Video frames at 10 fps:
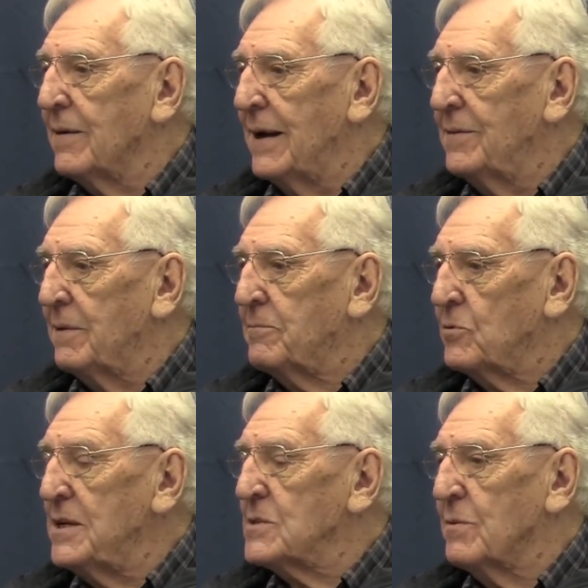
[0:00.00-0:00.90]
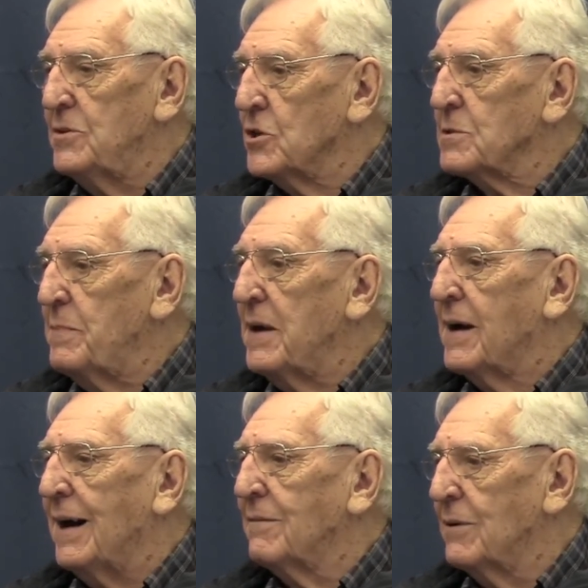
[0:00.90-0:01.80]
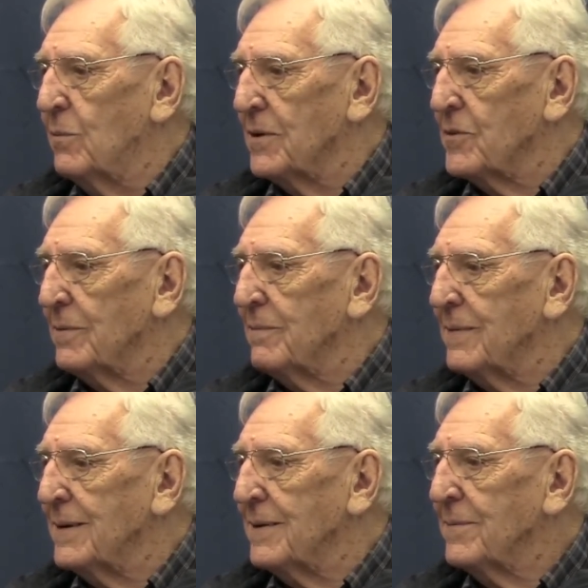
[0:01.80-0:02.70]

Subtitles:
and the trees would just be covered with them.